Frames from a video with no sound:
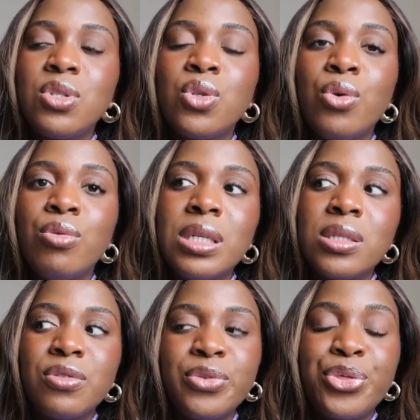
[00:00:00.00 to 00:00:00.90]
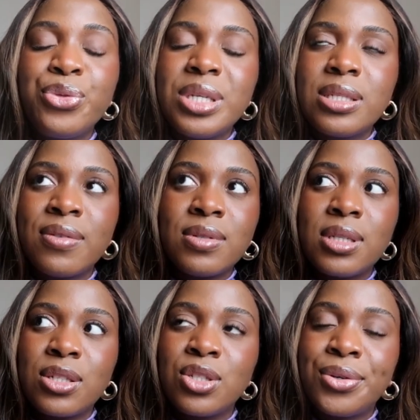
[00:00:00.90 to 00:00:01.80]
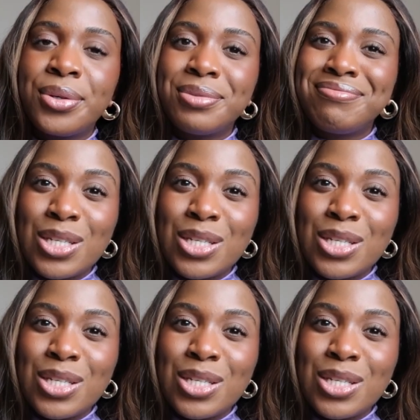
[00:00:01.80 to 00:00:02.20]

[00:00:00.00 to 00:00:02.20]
So retail for 3,760.